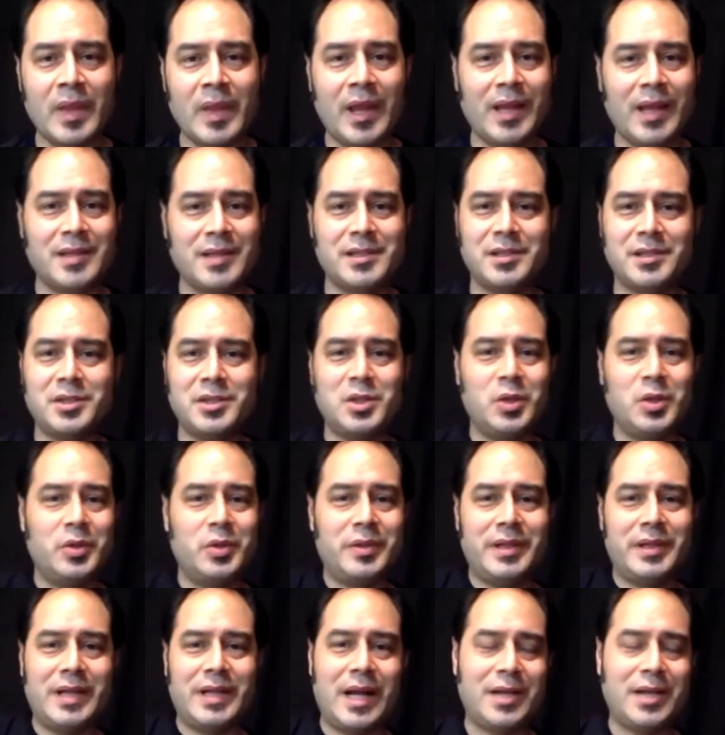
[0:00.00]
It's a
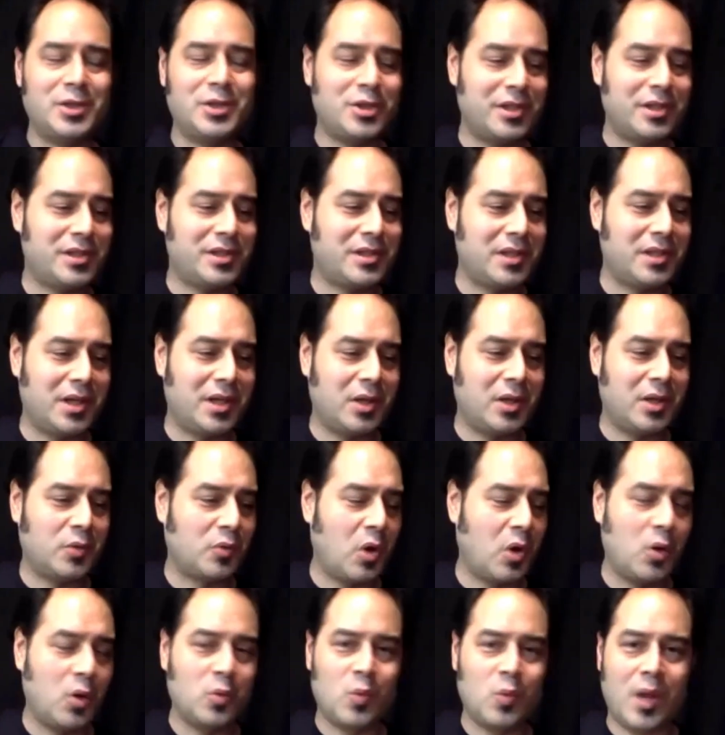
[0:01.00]
tune that I just
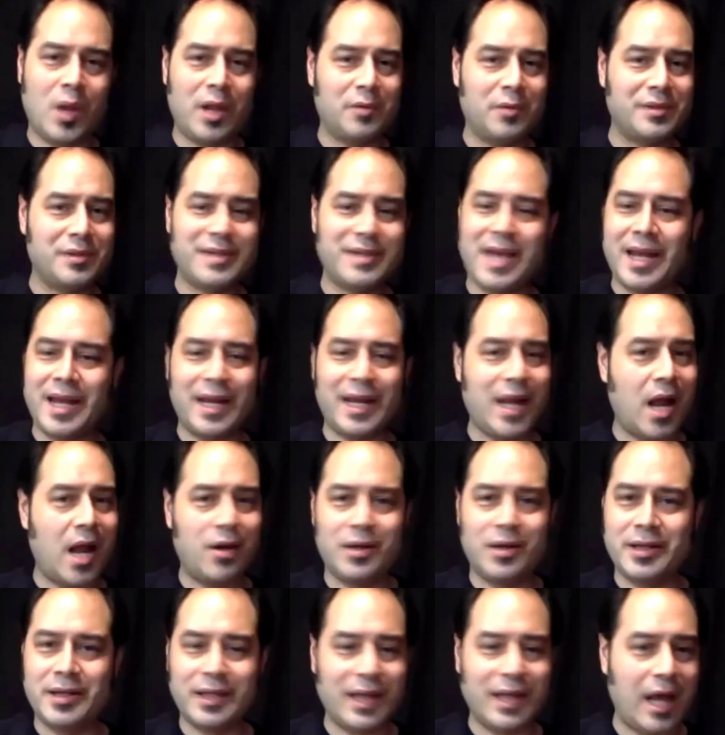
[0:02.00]
wrote while I was hanging
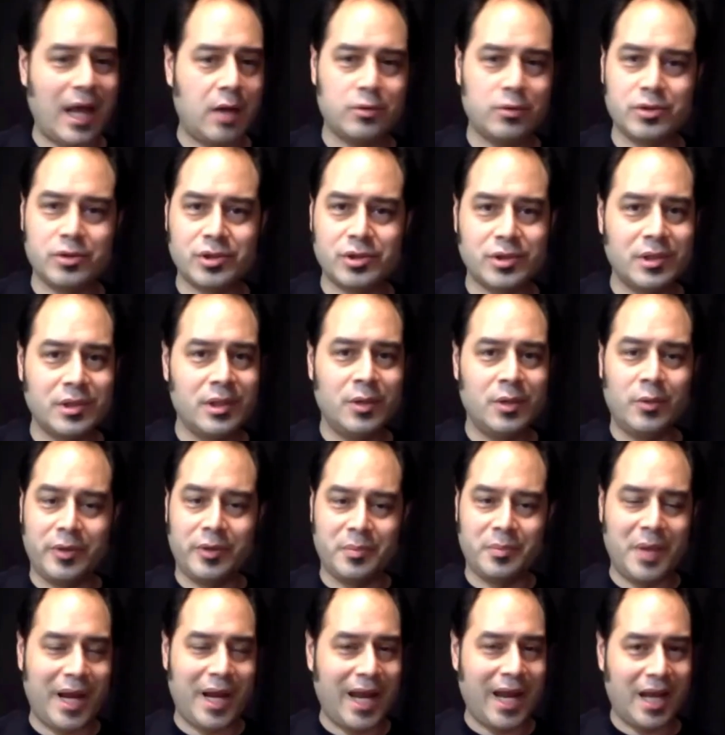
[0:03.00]
out on the couch with
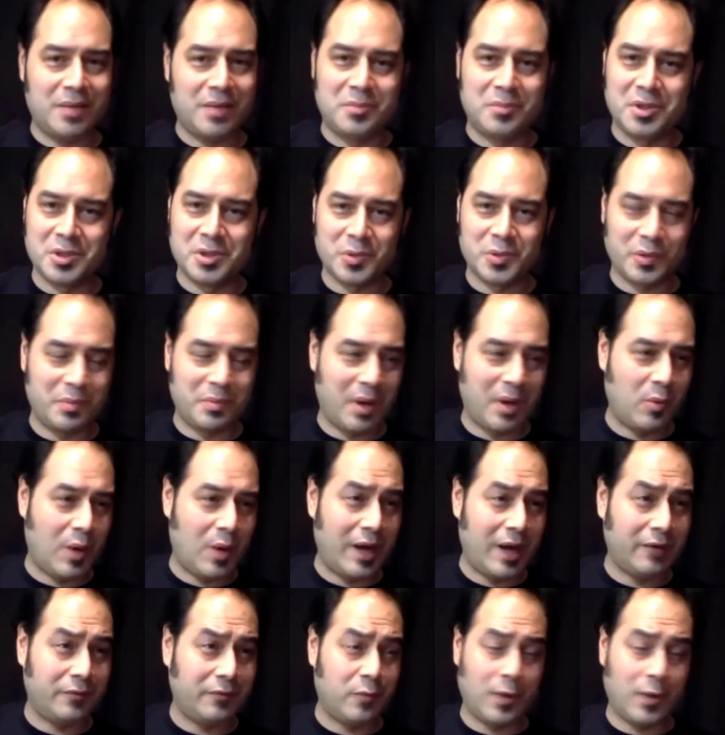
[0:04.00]
my animals, with my
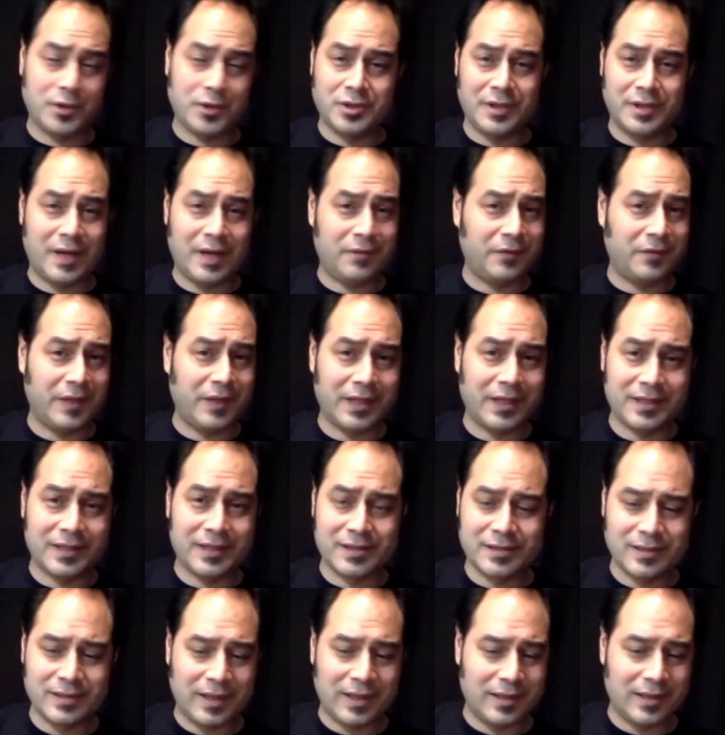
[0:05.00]
wife, watching
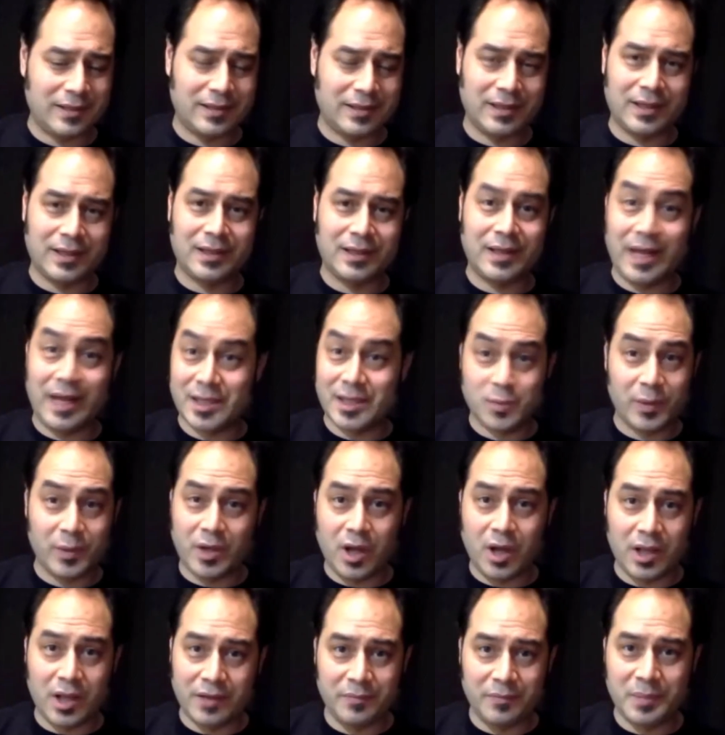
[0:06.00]
Netflix, and as we
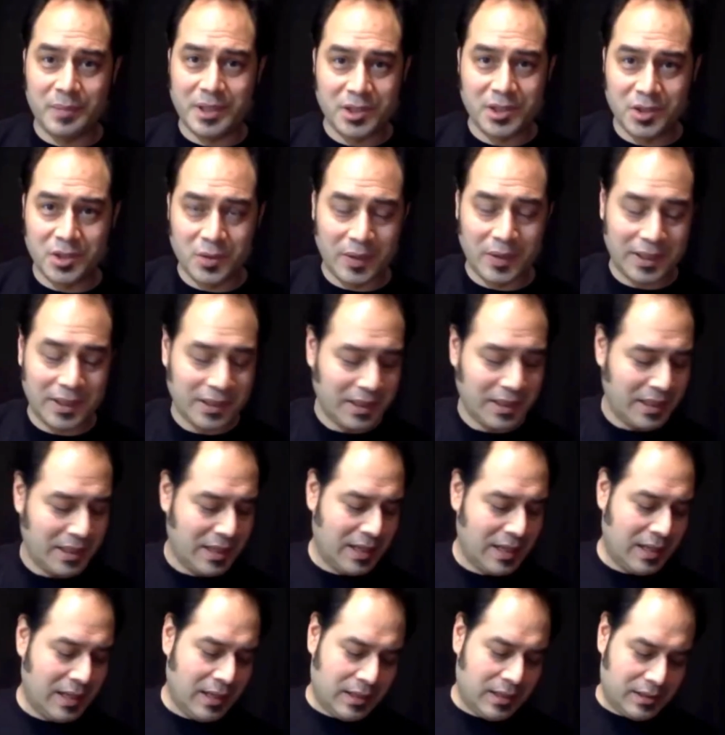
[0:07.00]
all have been doing.
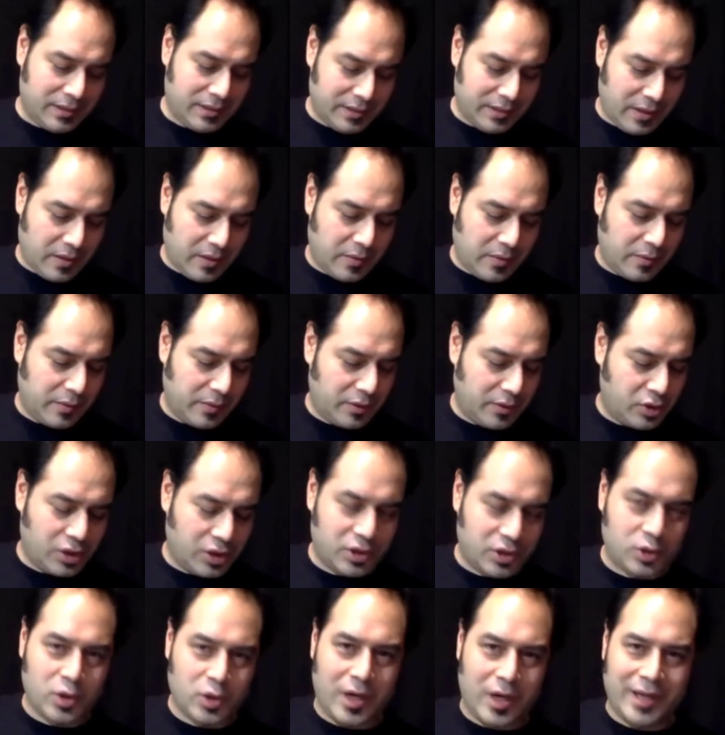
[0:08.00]
So
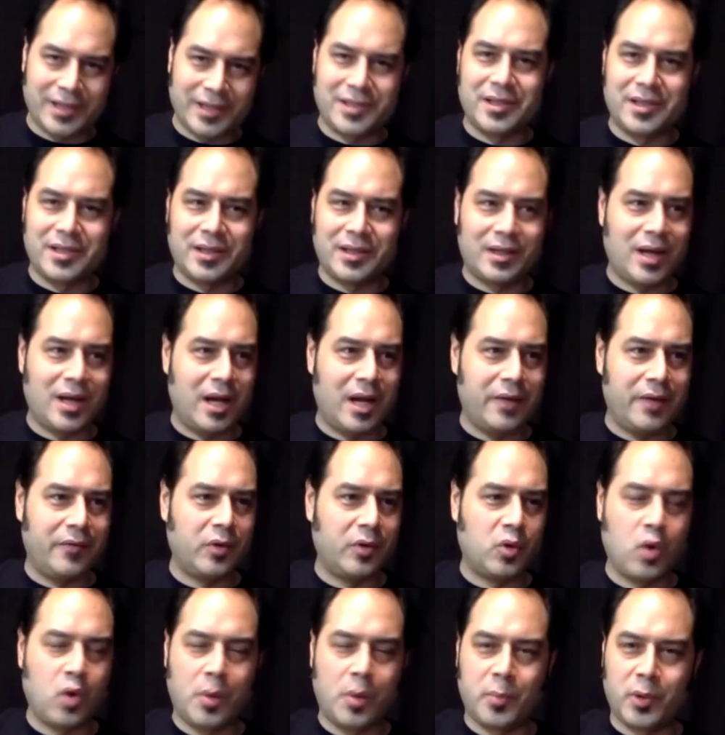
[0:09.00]
just trying to kind of
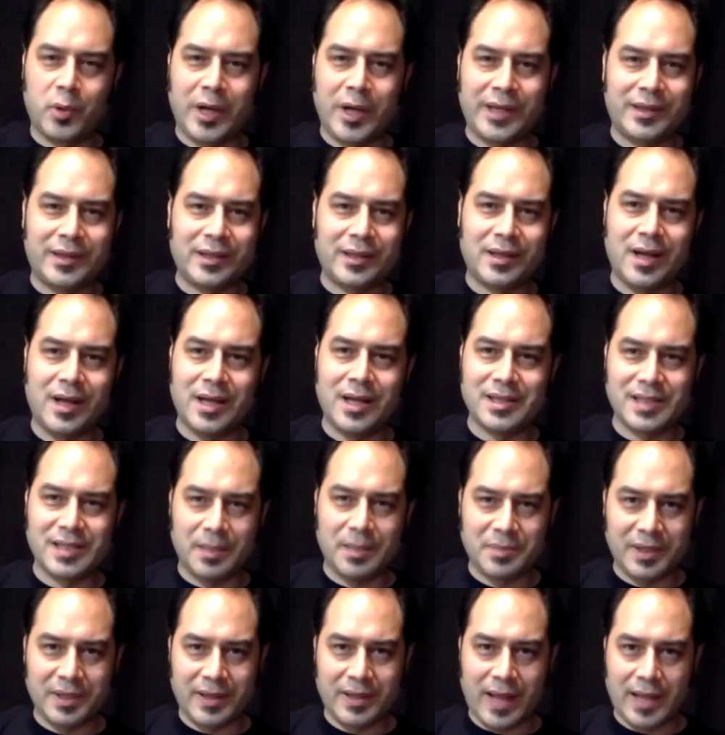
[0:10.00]
incorporate the
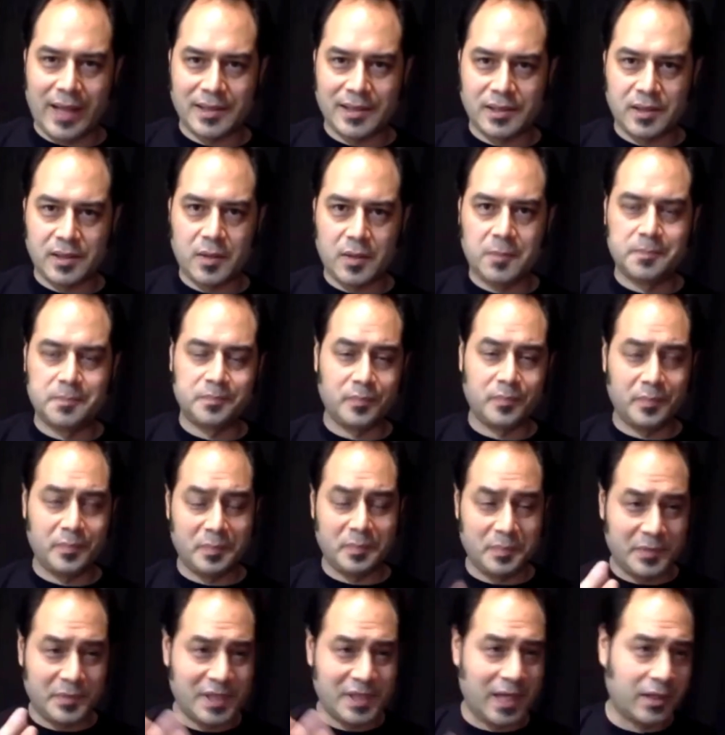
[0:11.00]
concept of that. So
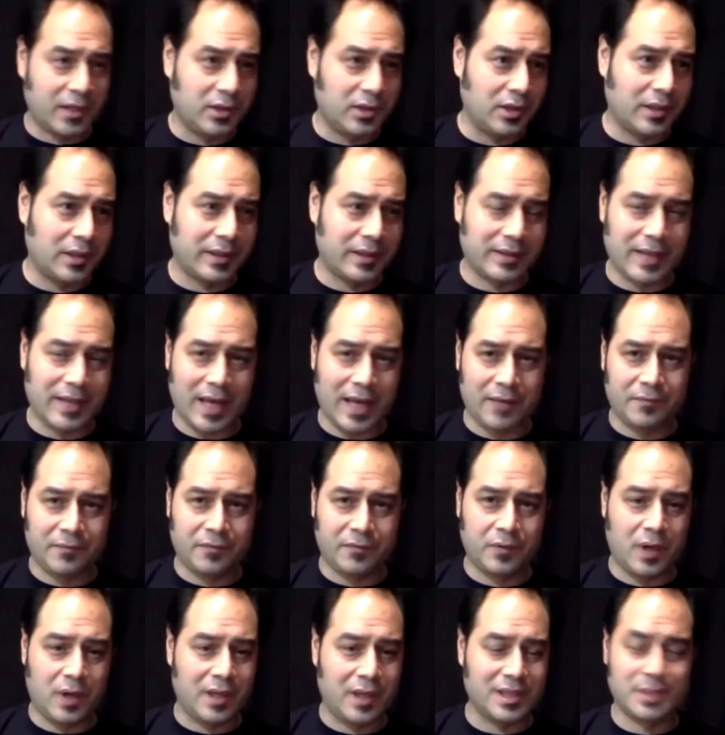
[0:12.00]
take a look at that
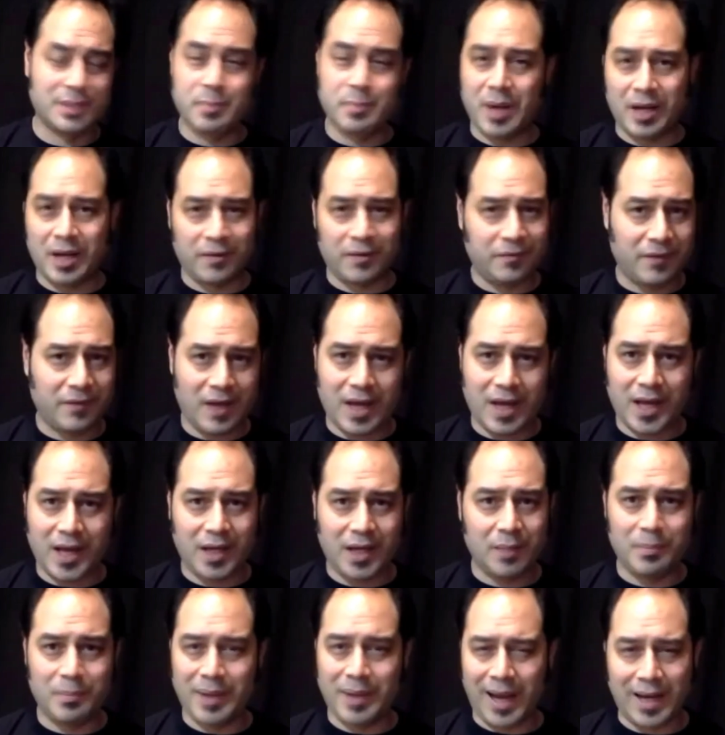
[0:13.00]
on
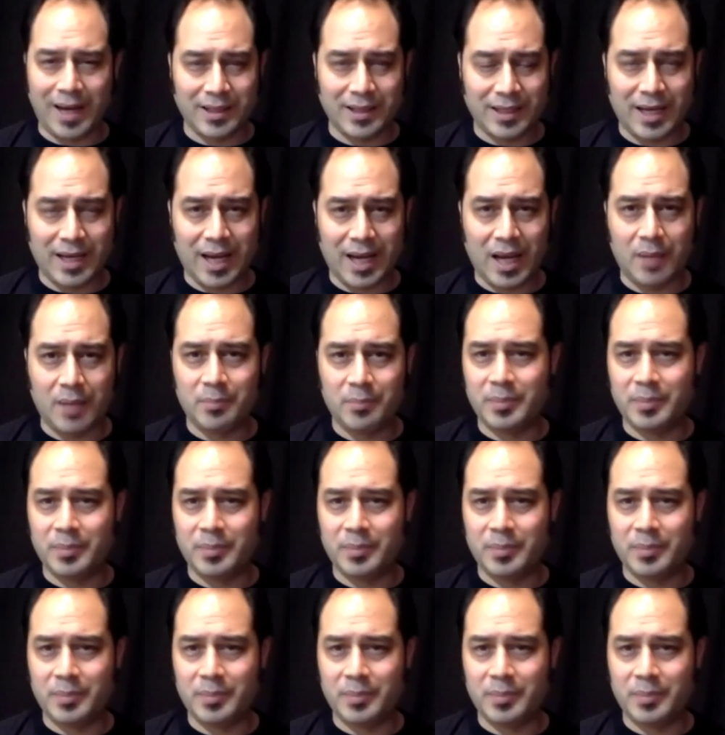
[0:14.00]
Spotify, Bandcamp,